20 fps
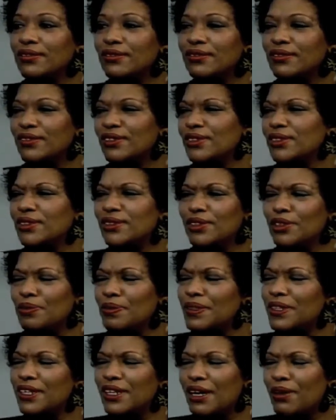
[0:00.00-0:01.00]
too stupid,
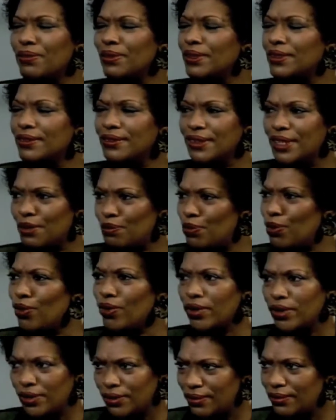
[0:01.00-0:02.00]
that I would get
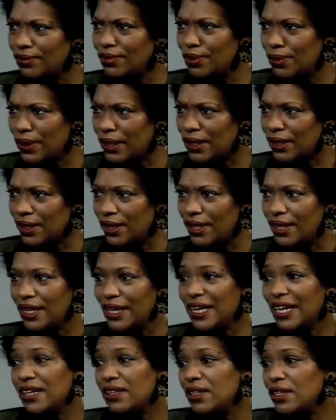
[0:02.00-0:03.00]
bored quickly. And
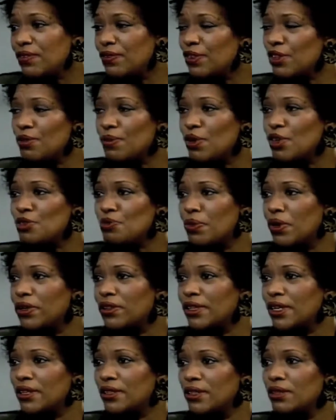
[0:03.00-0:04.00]
I think for the most part
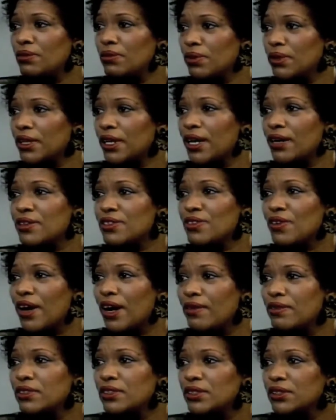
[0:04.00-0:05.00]
that did work out. So I
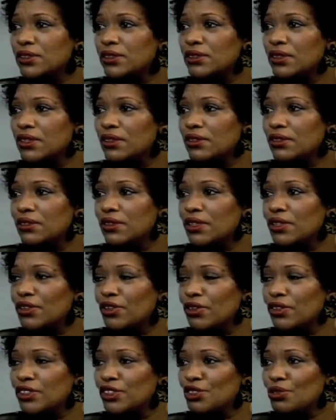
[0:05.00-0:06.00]
was just
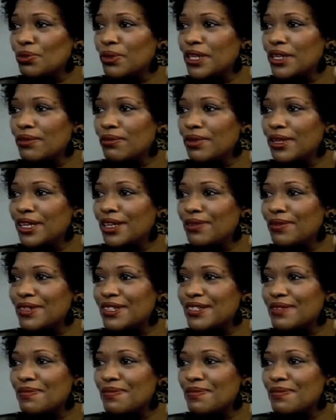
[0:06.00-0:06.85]
encouraged to read, and reading was the